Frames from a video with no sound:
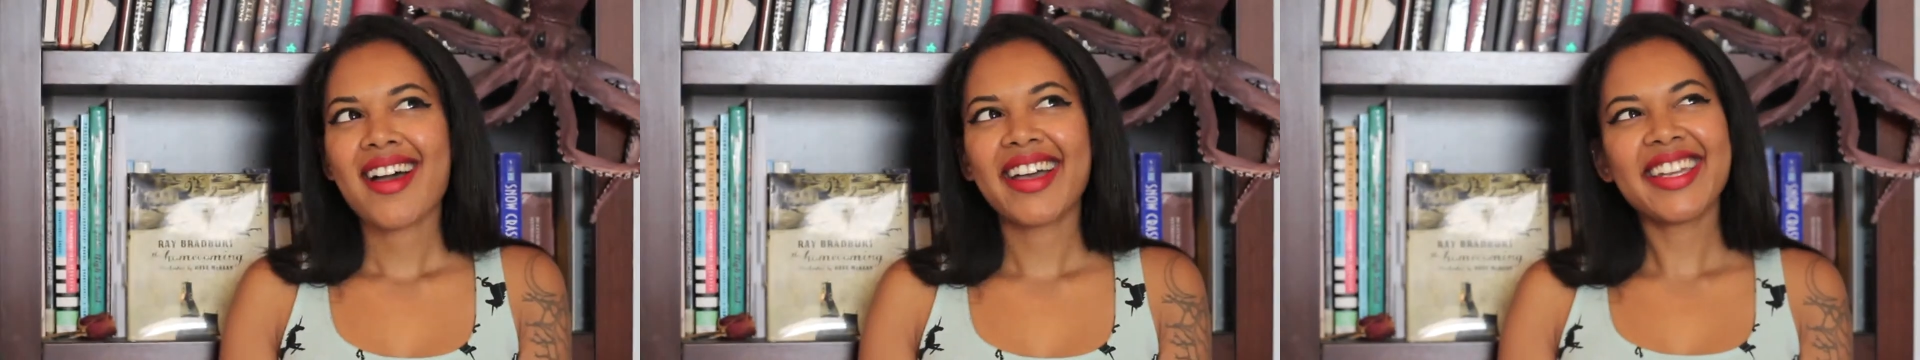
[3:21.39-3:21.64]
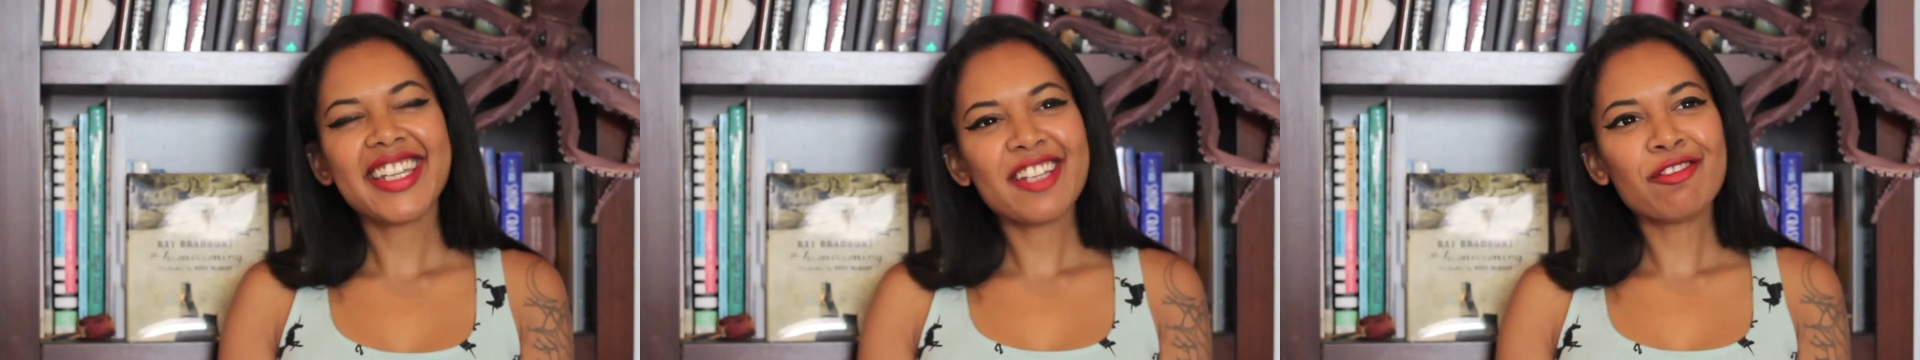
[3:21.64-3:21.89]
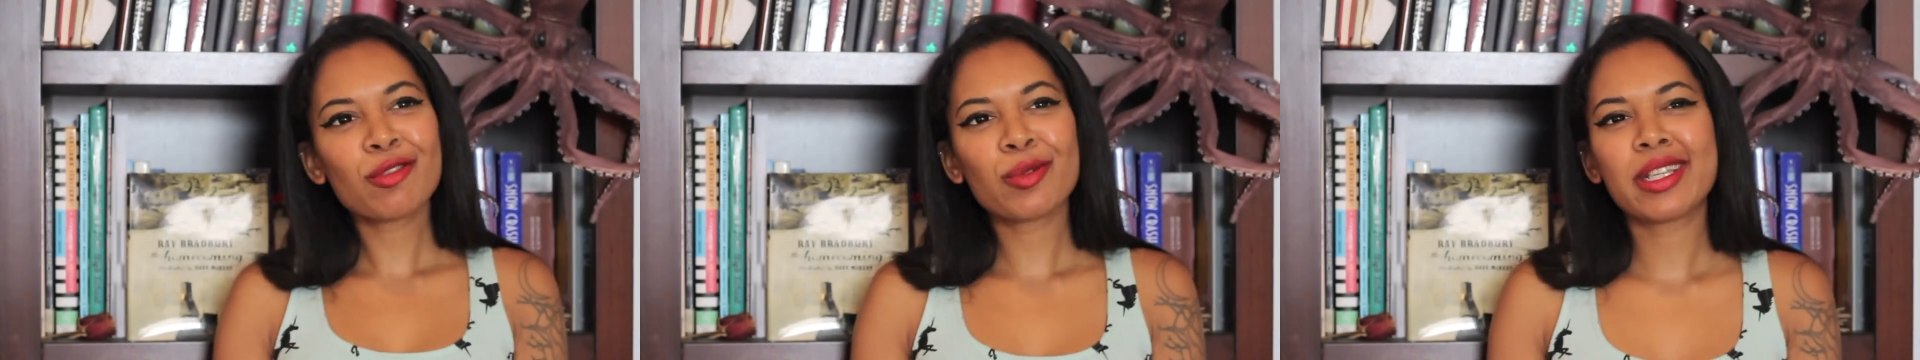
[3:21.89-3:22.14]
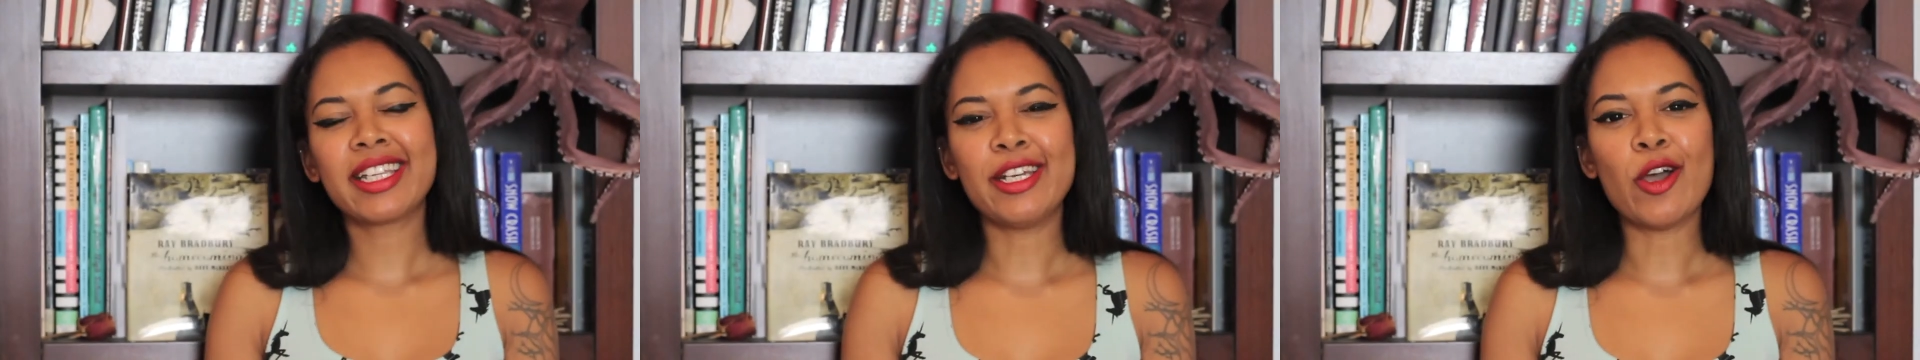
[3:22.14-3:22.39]
I didn't even
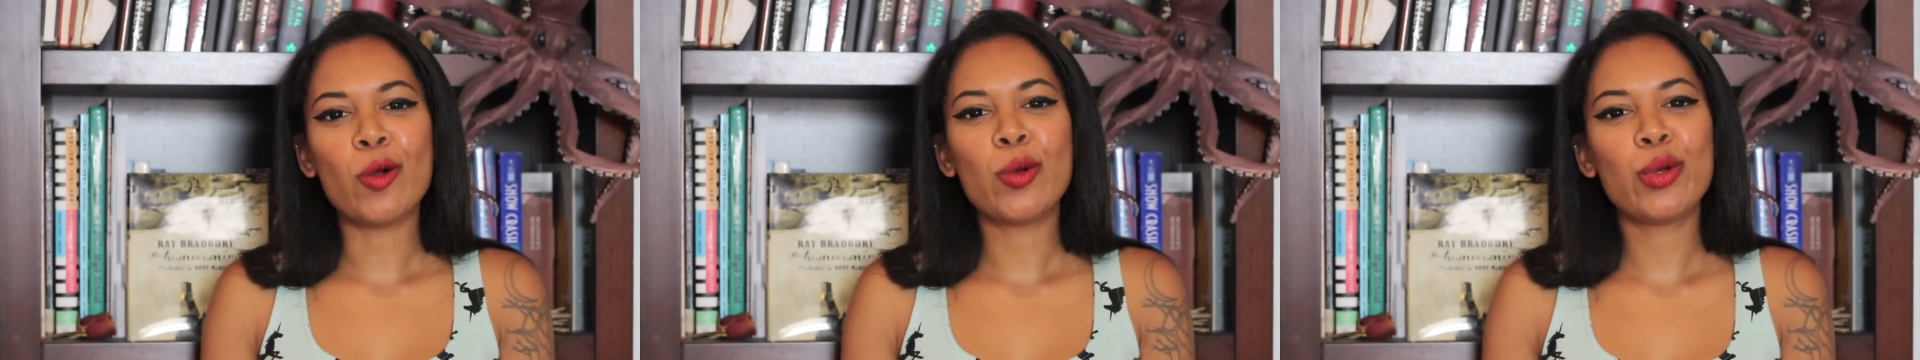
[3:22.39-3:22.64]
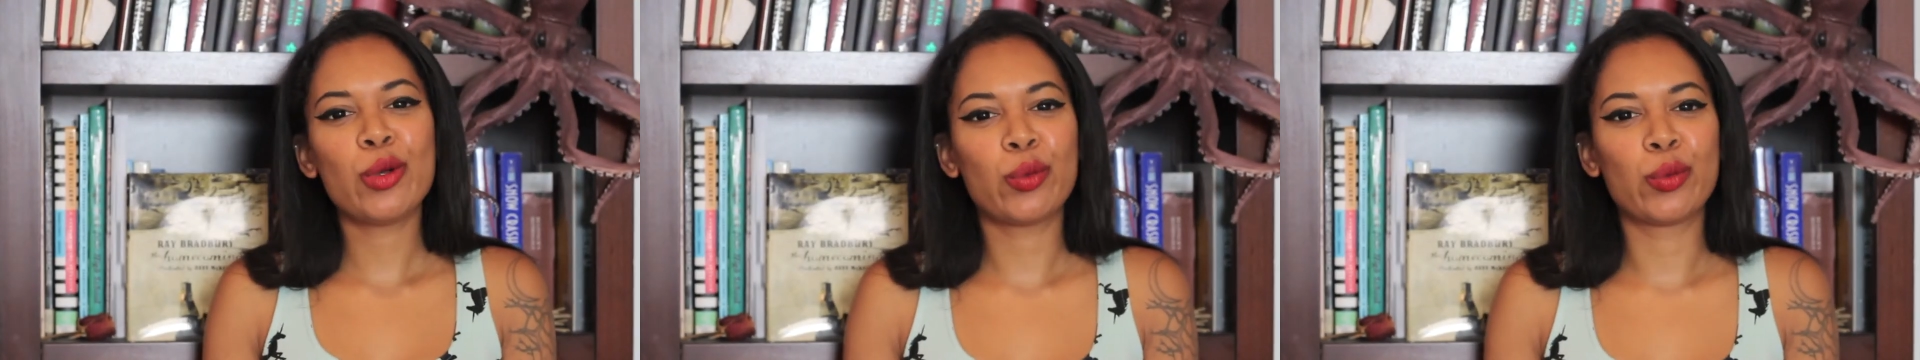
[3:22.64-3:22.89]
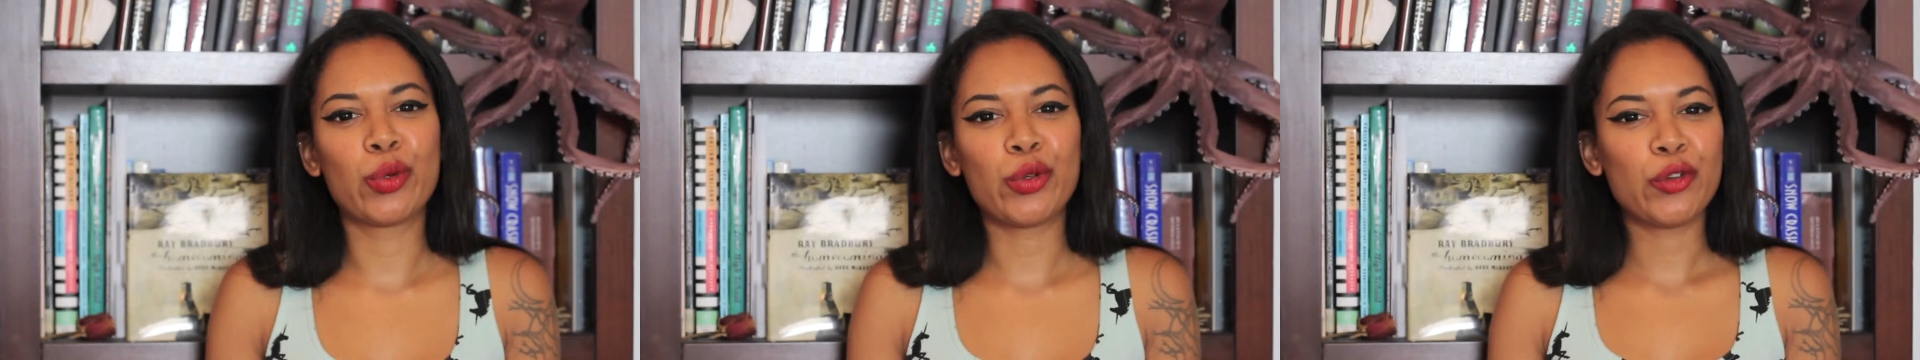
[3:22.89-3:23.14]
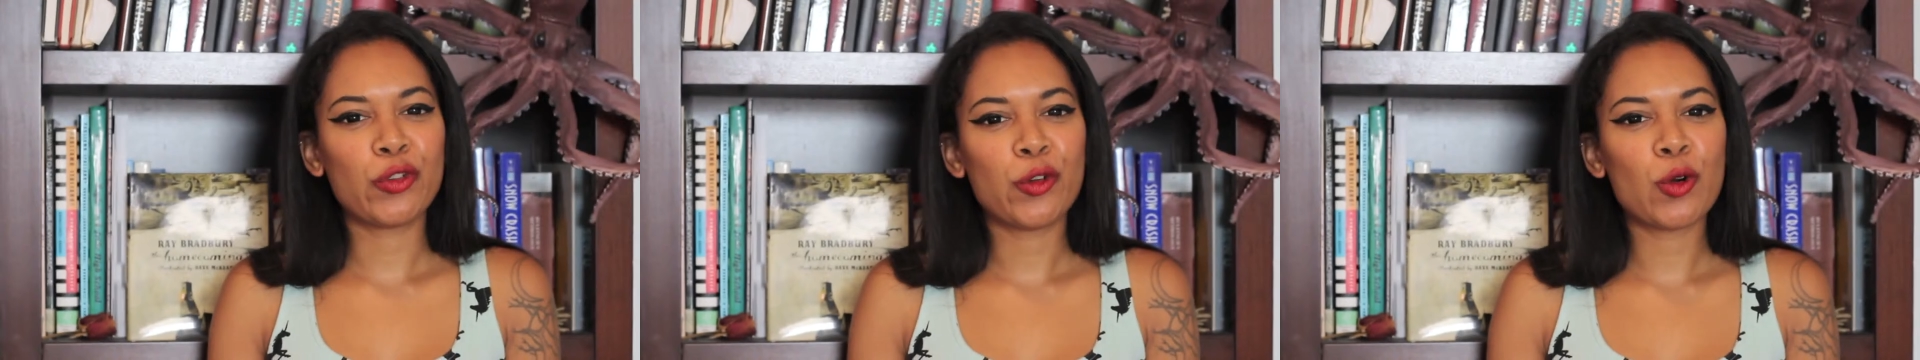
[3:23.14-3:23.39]
really know who to root